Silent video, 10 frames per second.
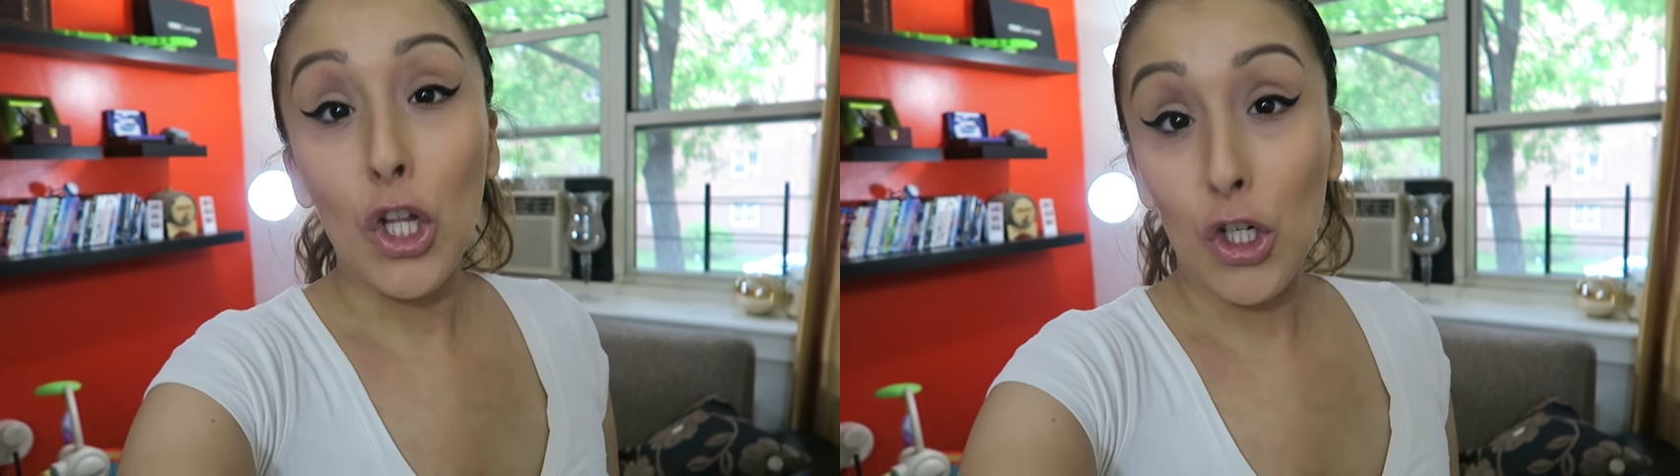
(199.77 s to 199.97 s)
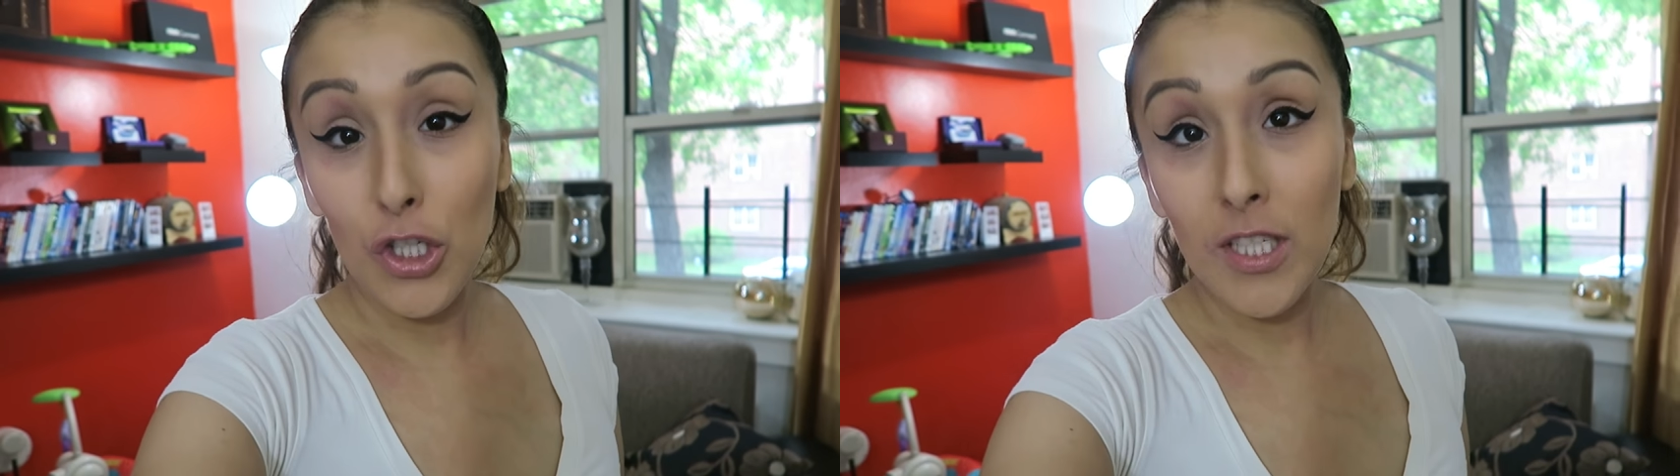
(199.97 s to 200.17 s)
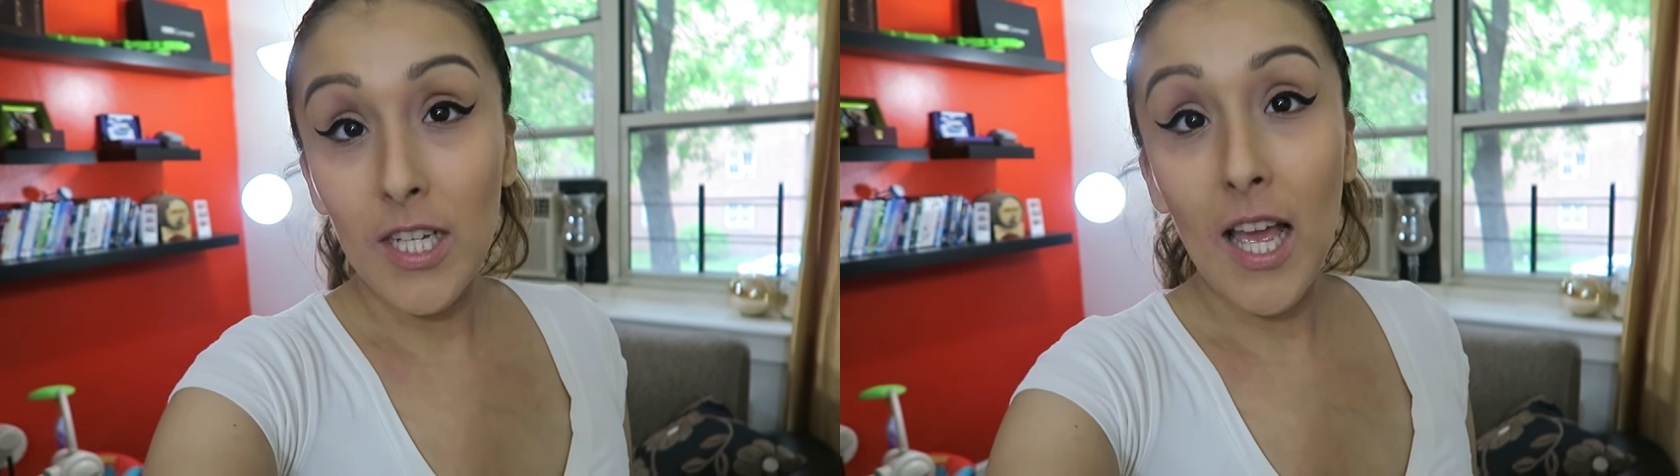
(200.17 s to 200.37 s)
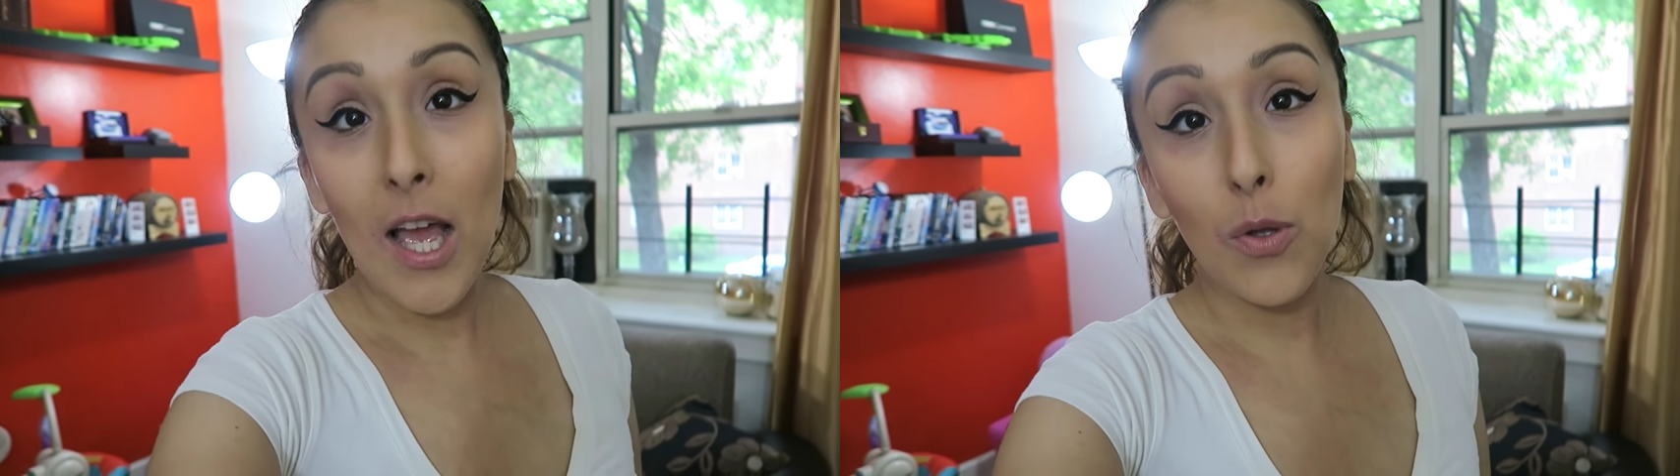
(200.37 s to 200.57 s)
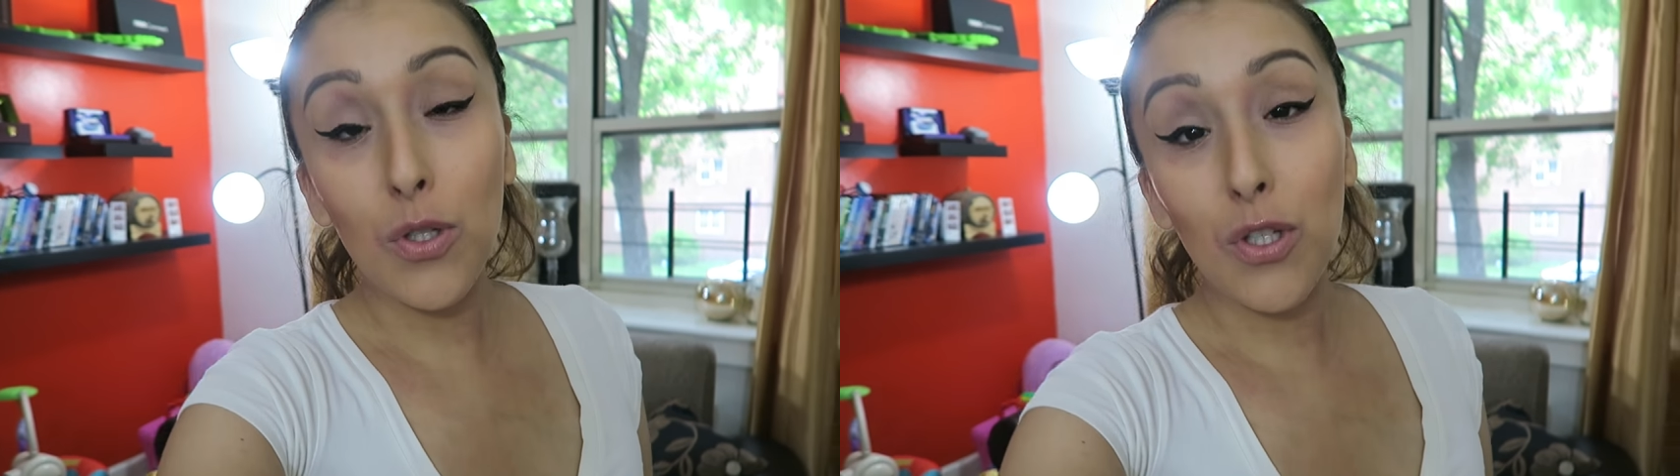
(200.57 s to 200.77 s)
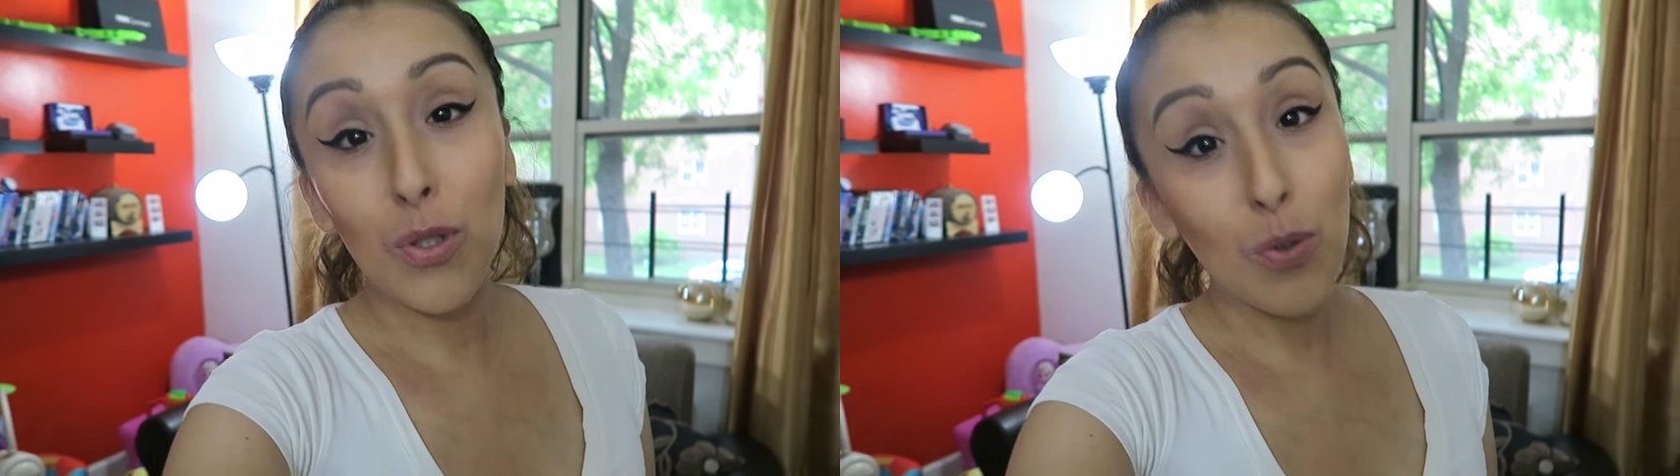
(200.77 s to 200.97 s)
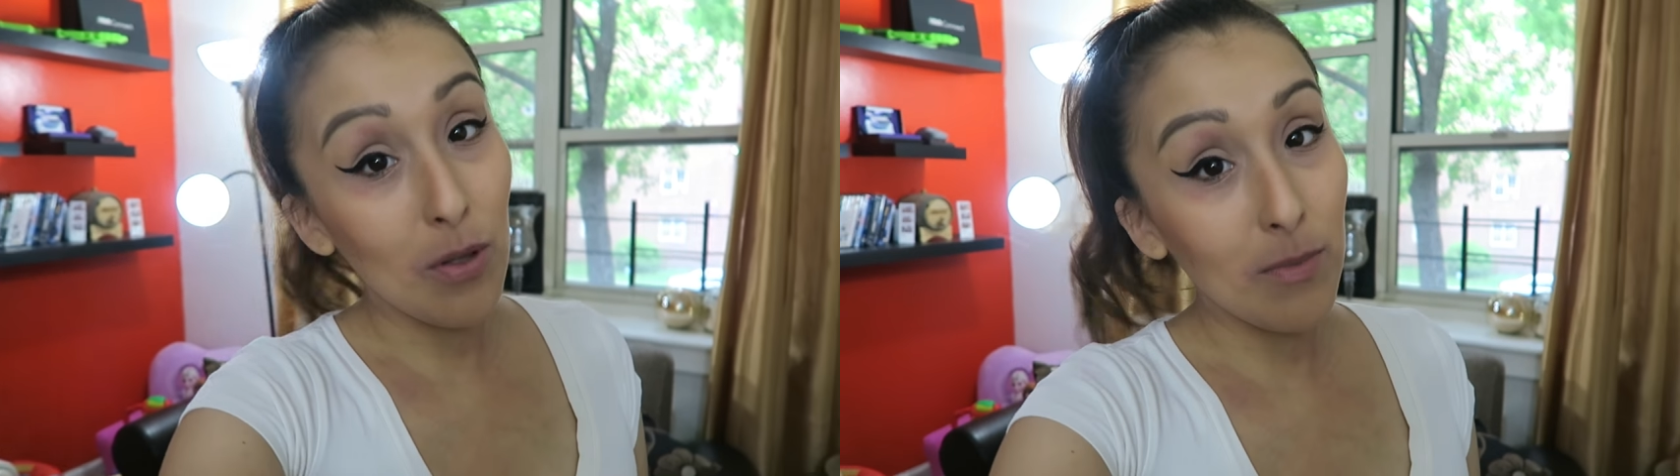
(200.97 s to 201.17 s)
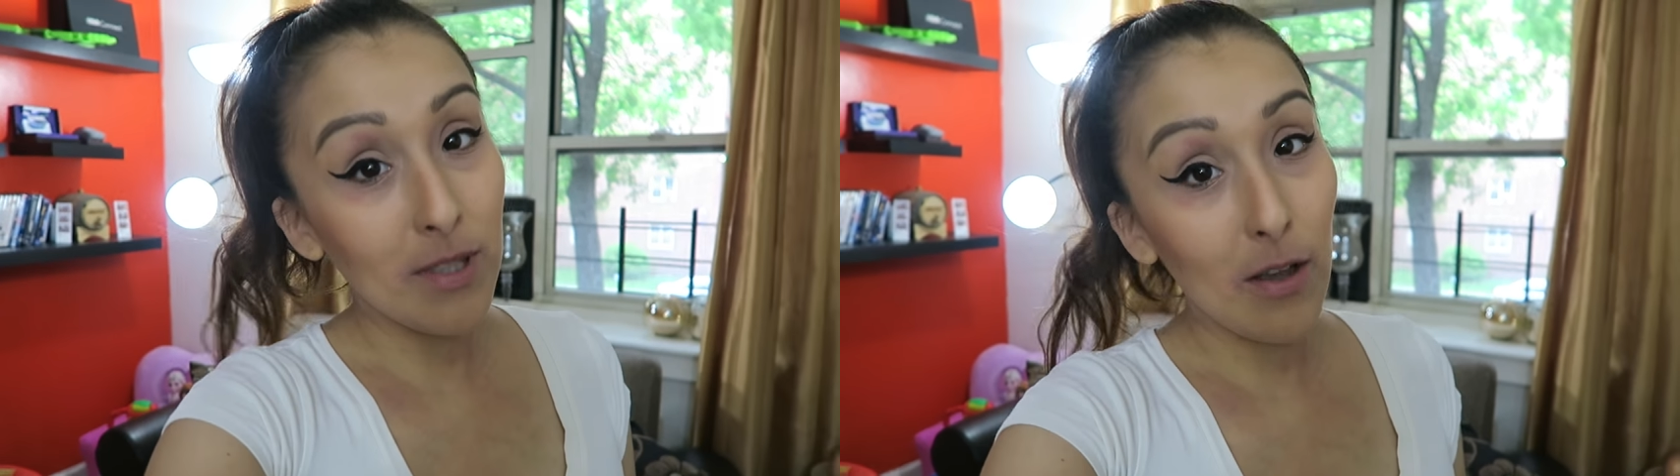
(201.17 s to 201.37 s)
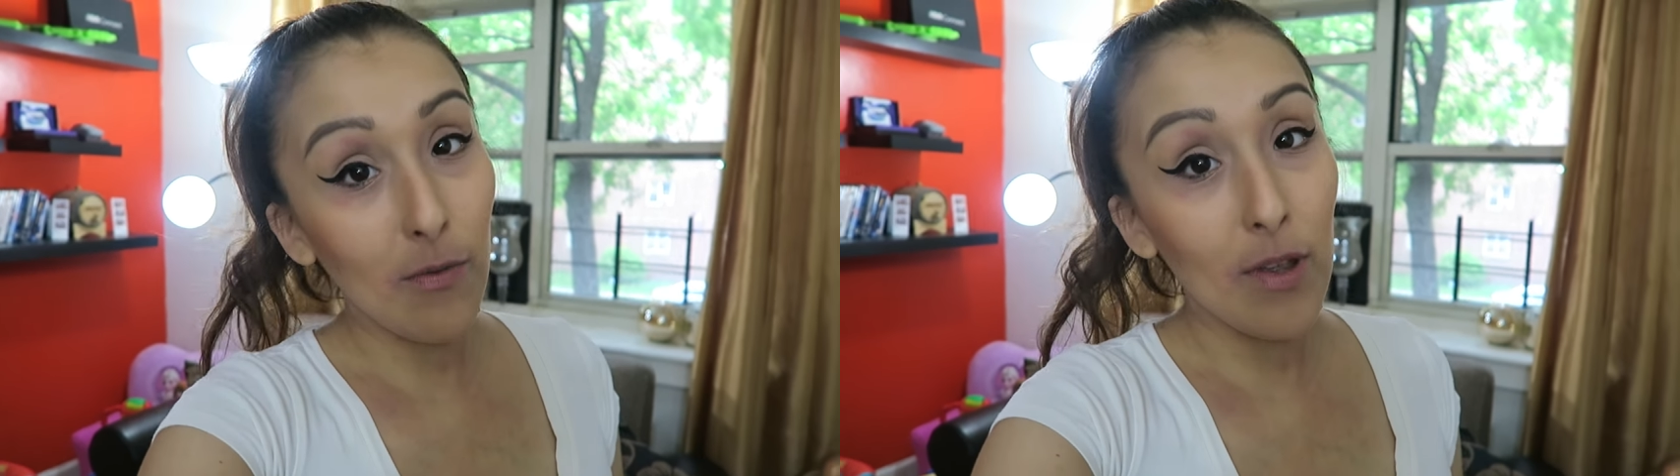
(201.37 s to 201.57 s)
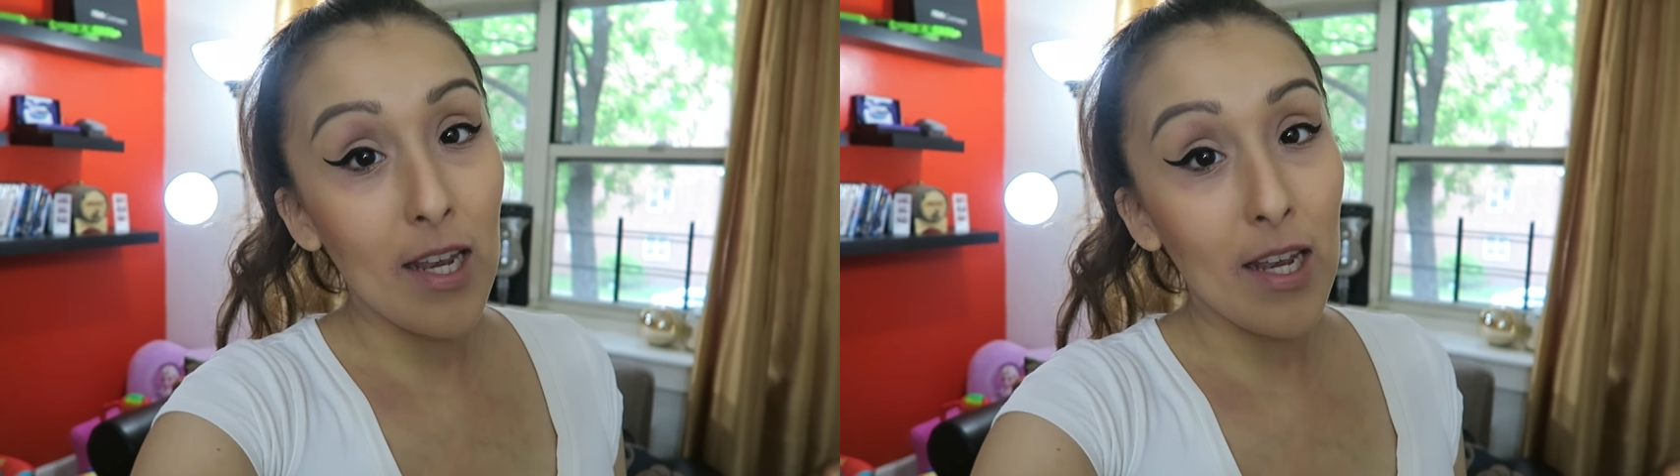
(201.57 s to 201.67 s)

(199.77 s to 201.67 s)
learned how to soothe himself